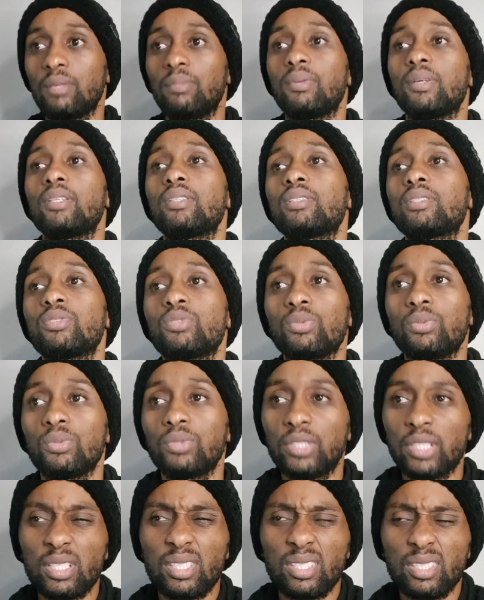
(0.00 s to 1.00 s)
but to
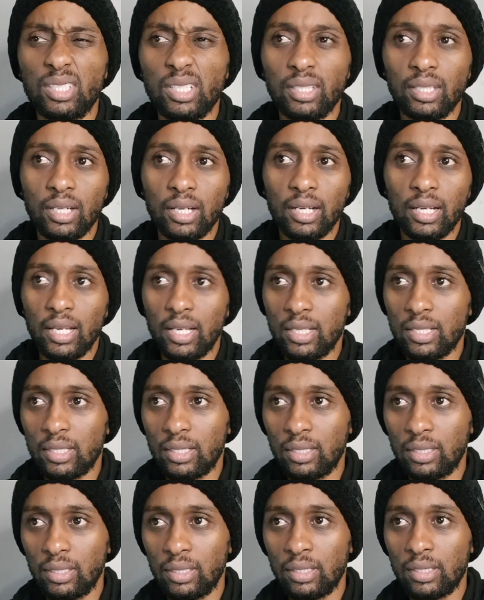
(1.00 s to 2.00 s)
just generalize
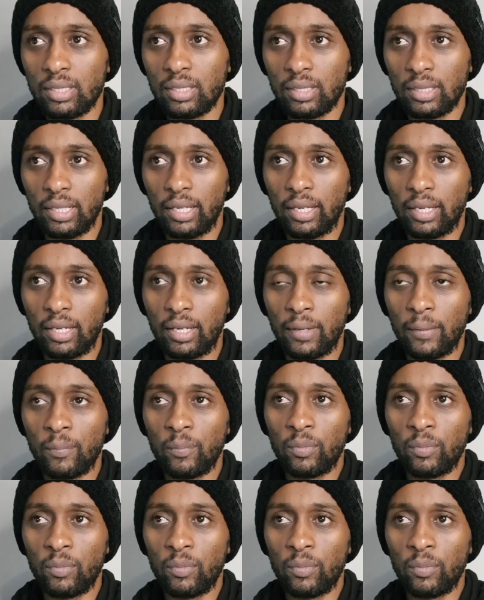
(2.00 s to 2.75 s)
it, it's like